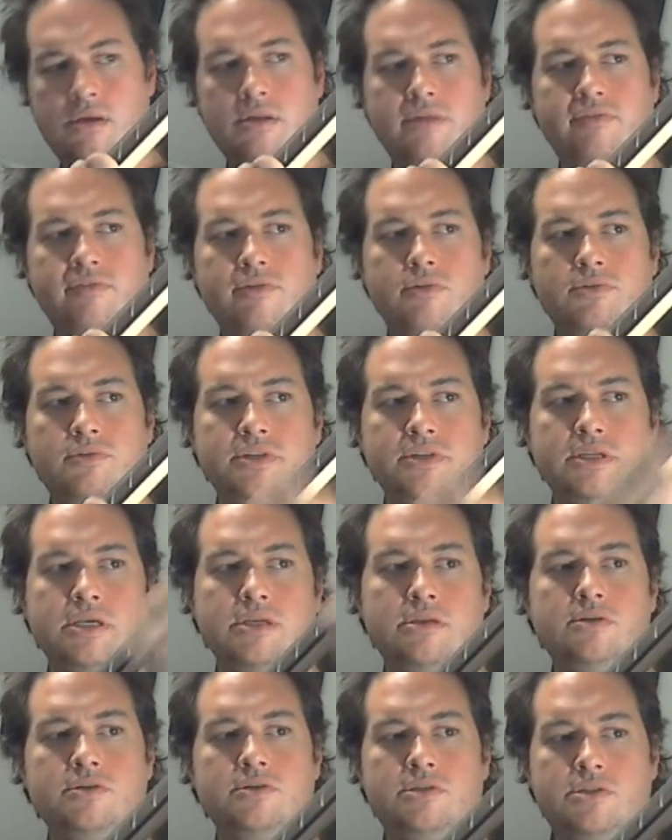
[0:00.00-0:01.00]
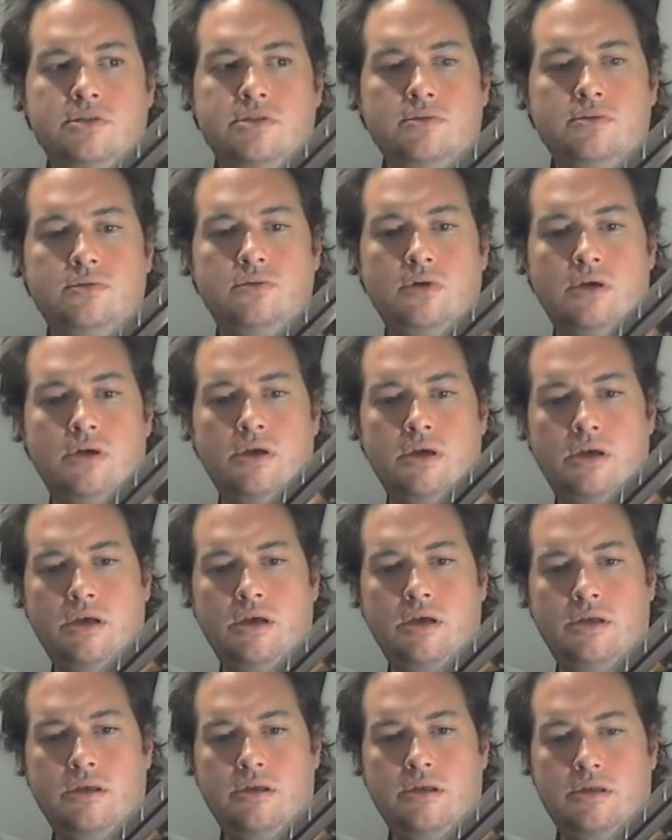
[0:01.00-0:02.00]
difficult to get used to.
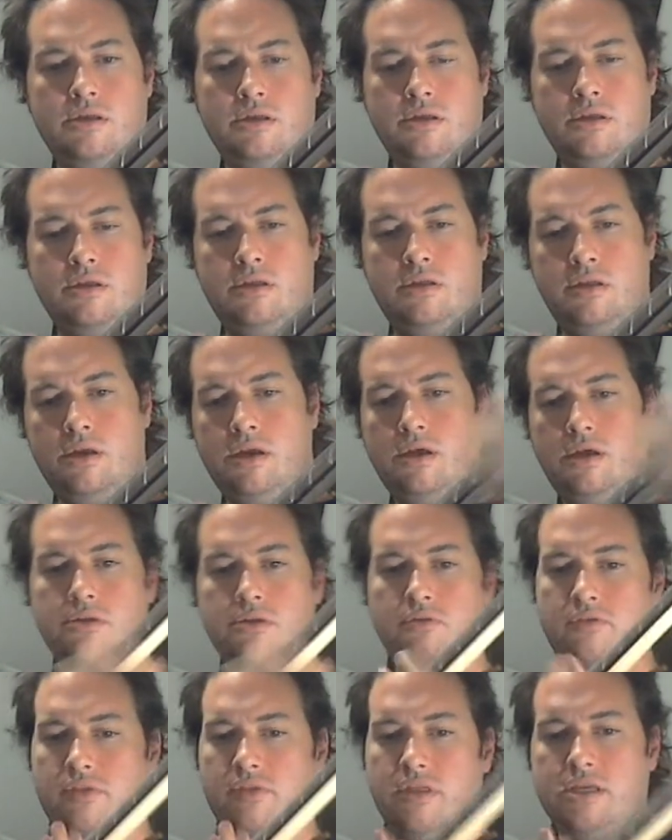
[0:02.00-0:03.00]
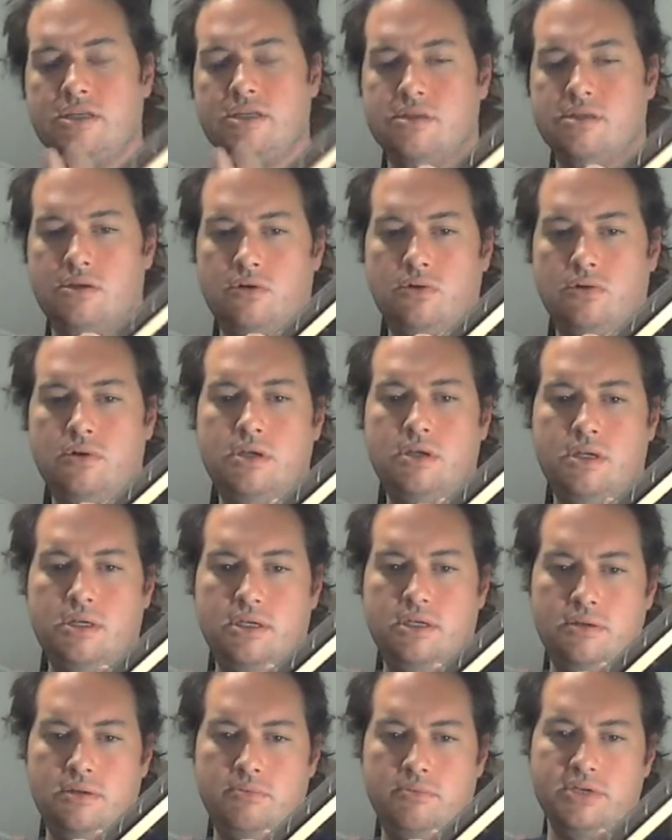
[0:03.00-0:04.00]
I don't think so,
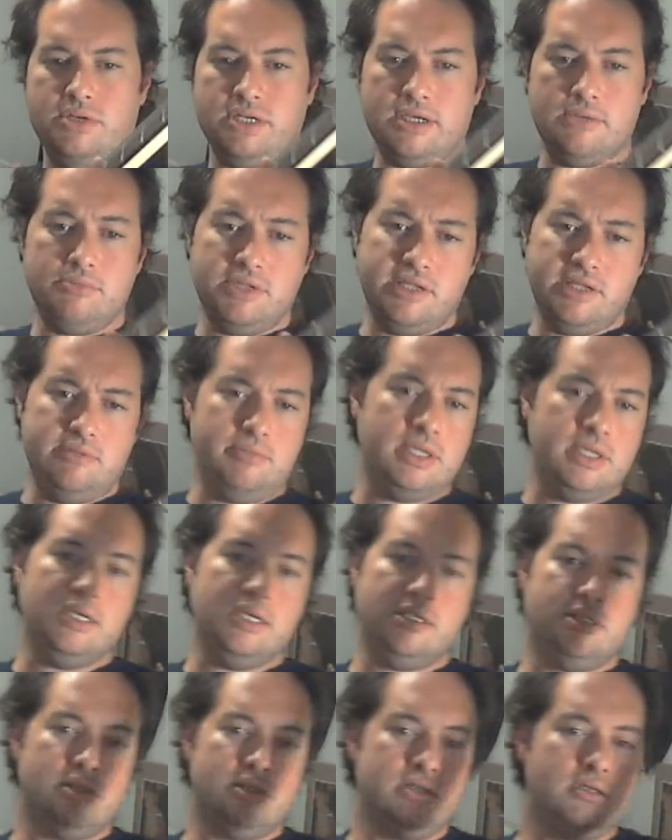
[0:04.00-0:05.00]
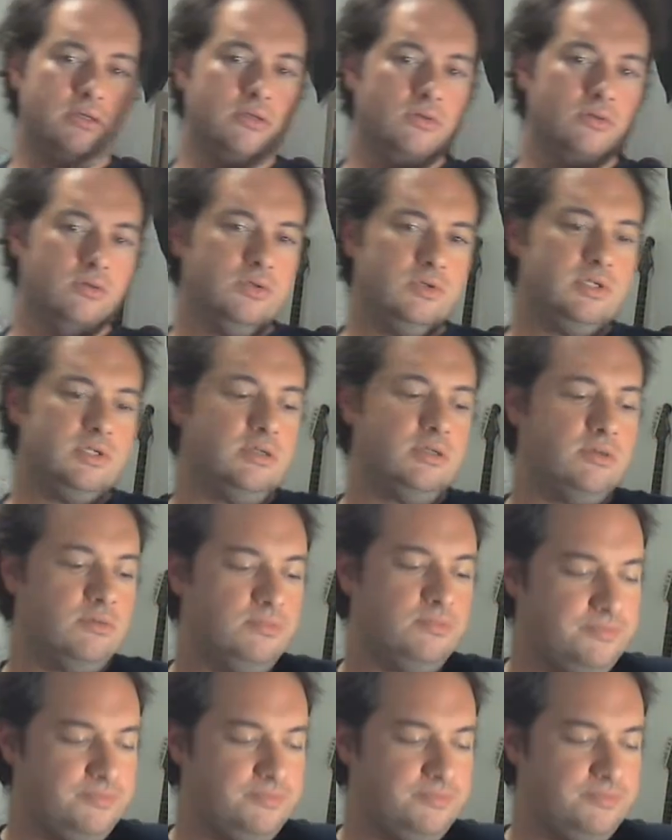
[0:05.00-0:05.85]
but I play bass too, so